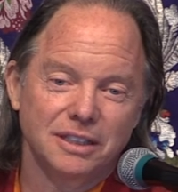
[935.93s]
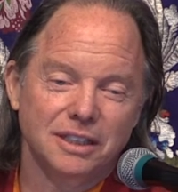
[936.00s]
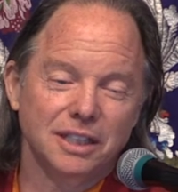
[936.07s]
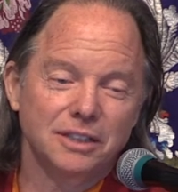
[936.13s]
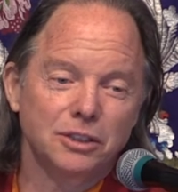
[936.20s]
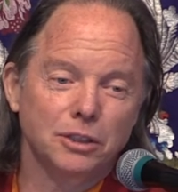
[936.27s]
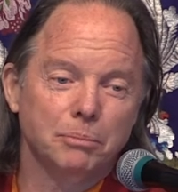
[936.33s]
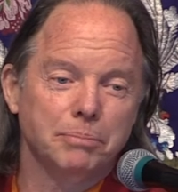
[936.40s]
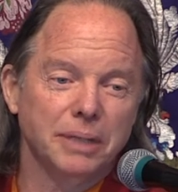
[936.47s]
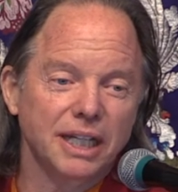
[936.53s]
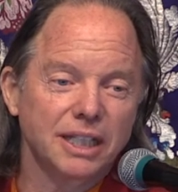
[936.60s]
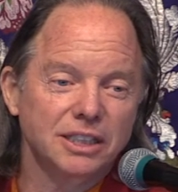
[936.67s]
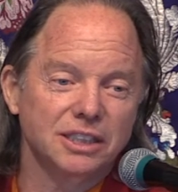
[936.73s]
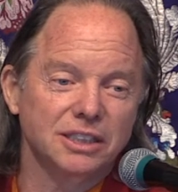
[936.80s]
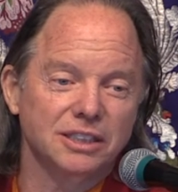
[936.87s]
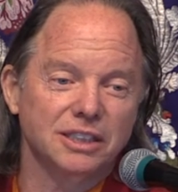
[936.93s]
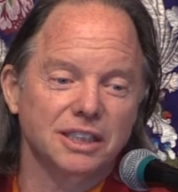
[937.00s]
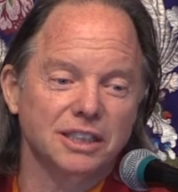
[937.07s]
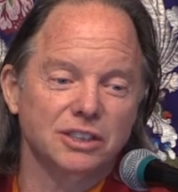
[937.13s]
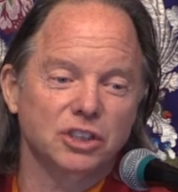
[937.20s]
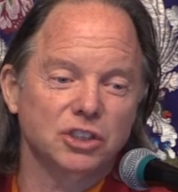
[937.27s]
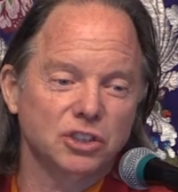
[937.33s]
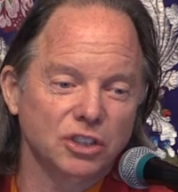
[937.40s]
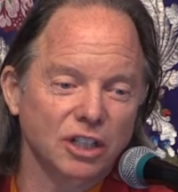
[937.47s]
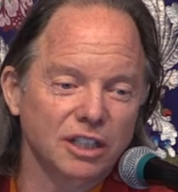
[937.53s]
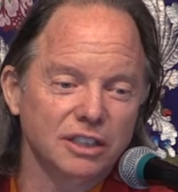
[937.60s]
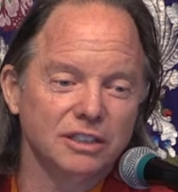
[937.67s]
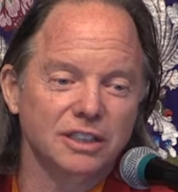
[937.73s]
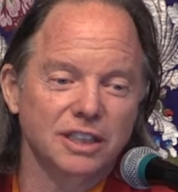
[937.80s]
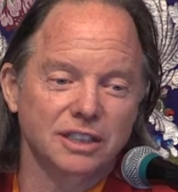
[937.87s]
then your patience gets
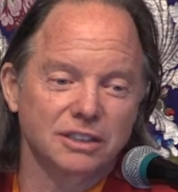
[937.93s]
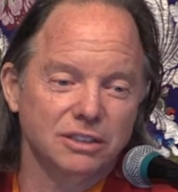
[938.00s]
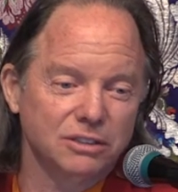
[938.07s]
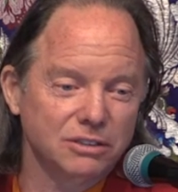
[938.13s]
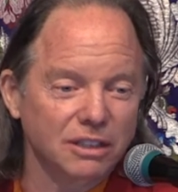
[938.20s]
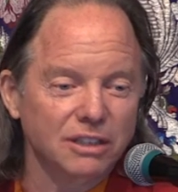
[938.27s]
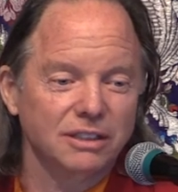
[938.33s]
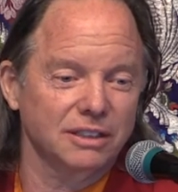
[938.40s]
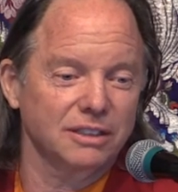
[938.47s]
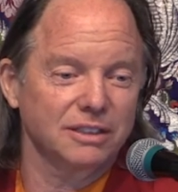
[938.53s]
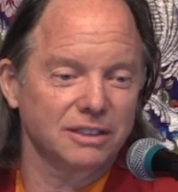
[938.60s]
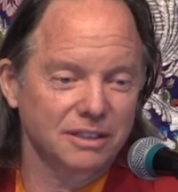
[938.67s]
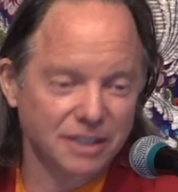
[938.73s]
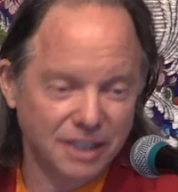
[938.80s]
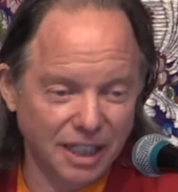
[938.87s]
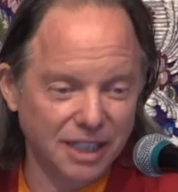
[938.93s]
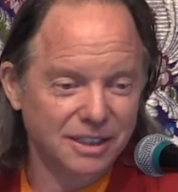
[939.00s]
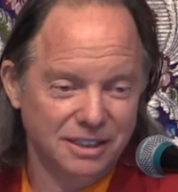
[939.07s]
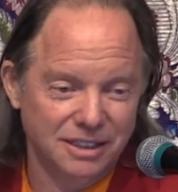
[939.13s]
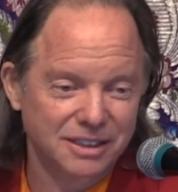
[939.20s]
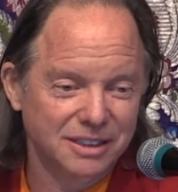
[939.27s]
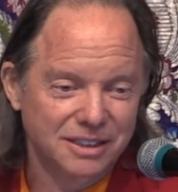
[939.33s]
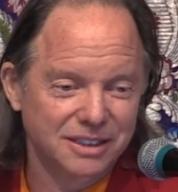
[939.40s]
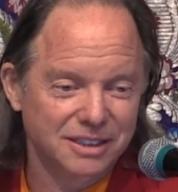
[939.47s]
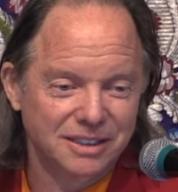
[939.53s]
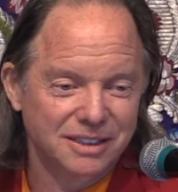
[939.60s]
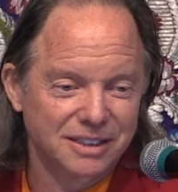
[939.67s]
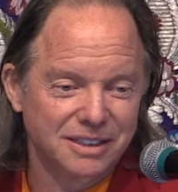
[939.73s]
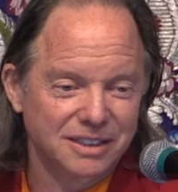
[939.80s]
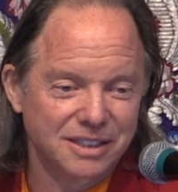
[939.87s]
stronger and stronger, okay?
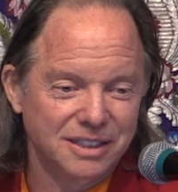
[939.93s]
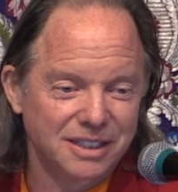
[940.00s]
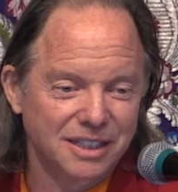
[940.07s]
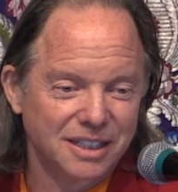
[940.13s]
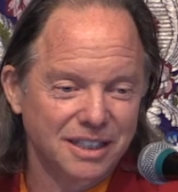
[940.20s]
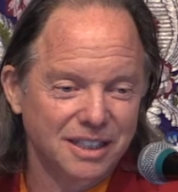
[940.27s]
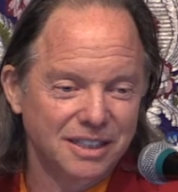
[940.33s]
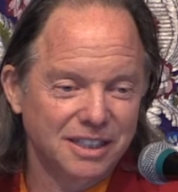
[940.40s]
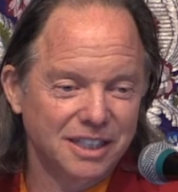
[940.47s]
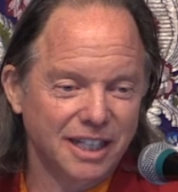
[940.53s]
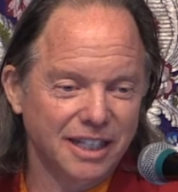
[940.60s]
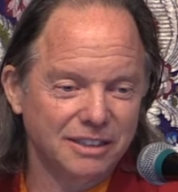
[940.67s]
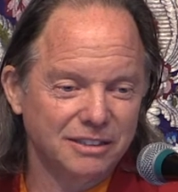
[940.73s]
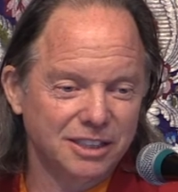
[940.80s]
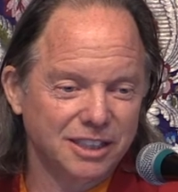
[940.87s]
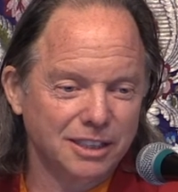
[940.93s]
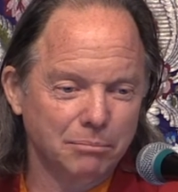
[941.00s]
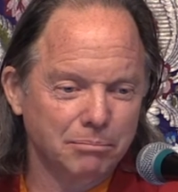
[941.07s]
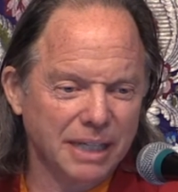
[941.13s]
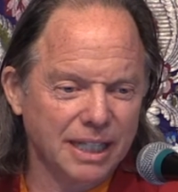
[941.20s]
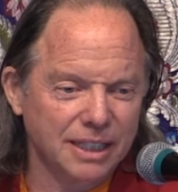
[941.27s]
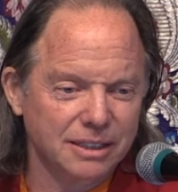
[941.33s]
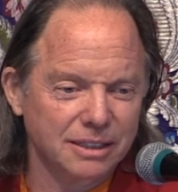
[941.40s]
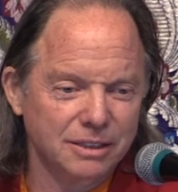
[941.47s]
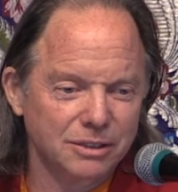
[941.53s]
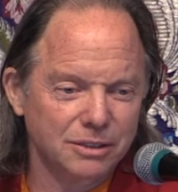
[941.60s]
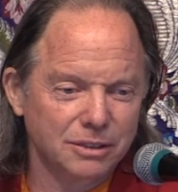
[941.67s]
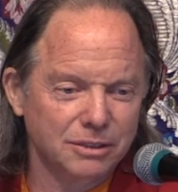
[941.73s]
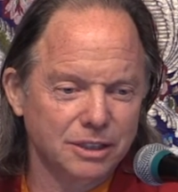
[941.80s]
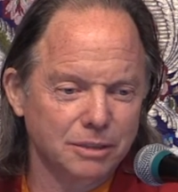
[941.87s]
It's like cement, you
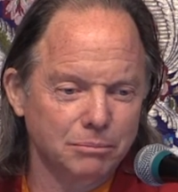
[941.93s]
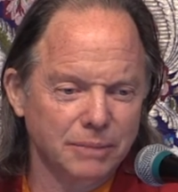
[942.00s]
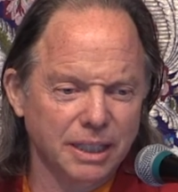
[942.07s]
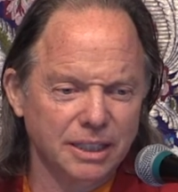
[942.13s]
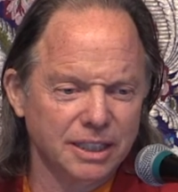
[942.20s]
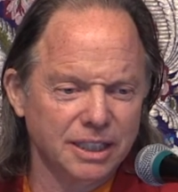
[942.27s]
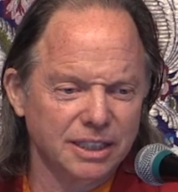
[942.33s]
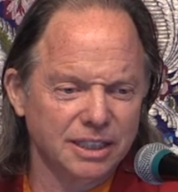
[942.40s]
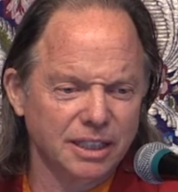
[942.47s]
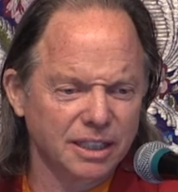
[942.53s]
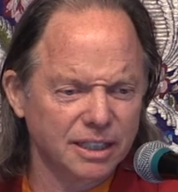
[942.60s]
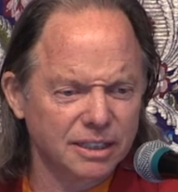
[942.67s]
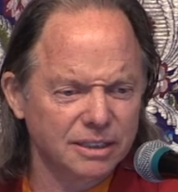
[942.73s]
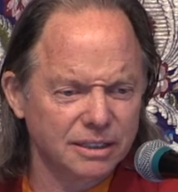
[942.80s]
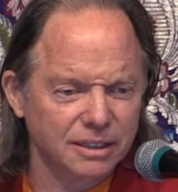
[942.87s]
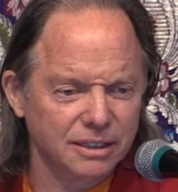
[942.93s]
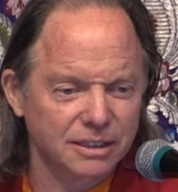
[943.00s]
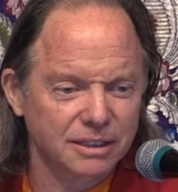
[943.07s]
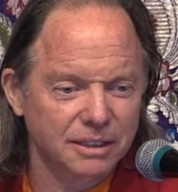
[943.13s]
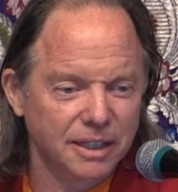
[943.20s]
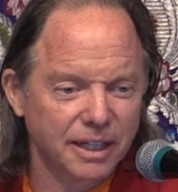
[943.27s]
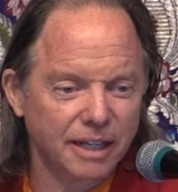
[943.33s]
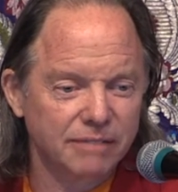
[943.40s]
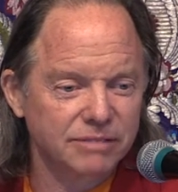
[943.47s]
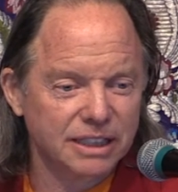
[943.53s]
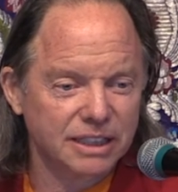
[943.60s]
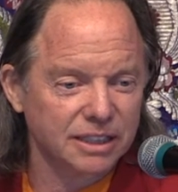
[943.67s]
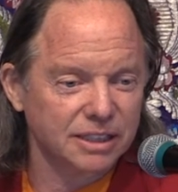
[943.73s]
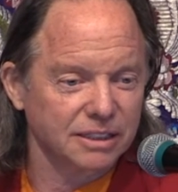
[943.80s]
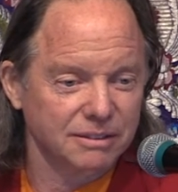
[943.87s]
know, cement gets harder every
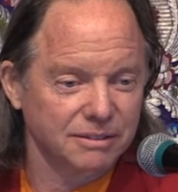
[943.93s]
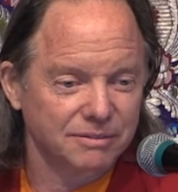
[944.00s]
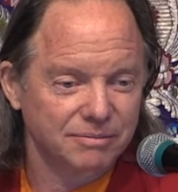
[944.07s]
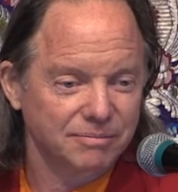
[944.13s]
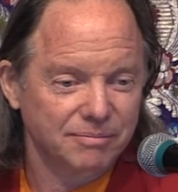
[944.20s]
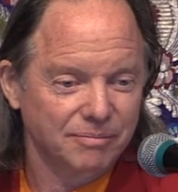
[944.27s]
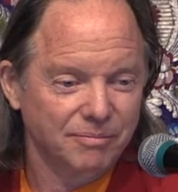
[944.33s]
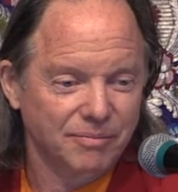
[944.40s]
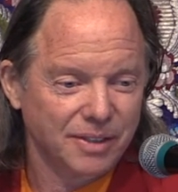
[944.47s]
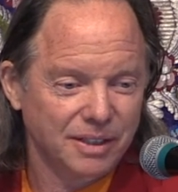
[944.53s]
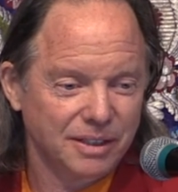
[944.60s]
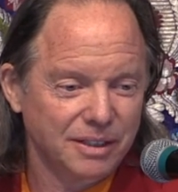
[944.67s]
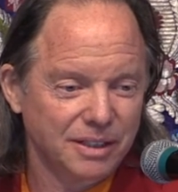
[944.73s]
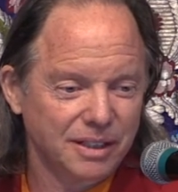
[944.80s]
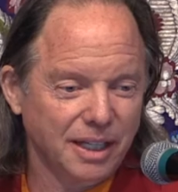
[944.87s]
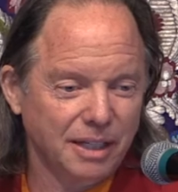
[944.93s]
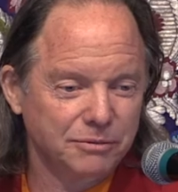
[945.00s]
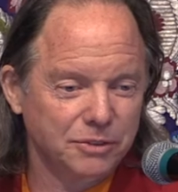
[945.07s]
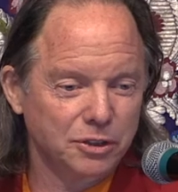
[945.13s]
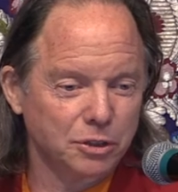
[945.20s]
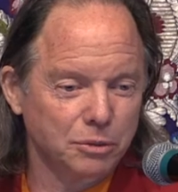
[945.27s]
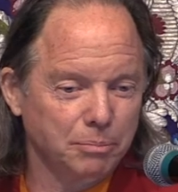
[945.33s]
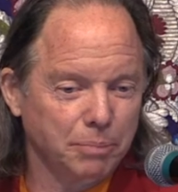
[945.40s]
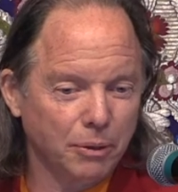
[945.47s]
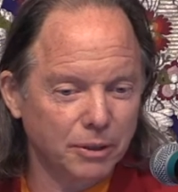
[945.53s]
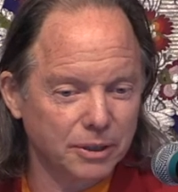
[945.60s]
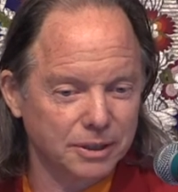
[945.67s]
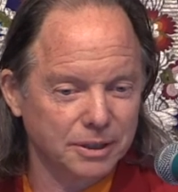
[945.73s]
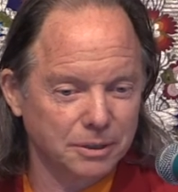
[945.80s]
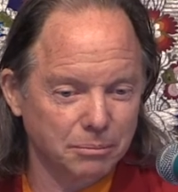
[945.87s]
year. After you
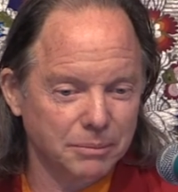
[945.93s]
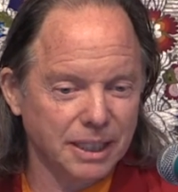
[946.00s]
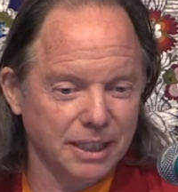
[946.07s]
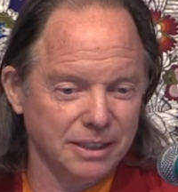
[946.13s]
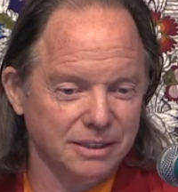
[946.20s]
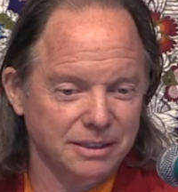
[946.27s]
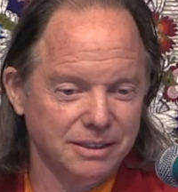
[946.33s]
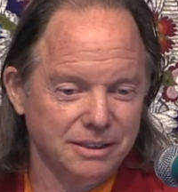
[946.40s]
pour cement,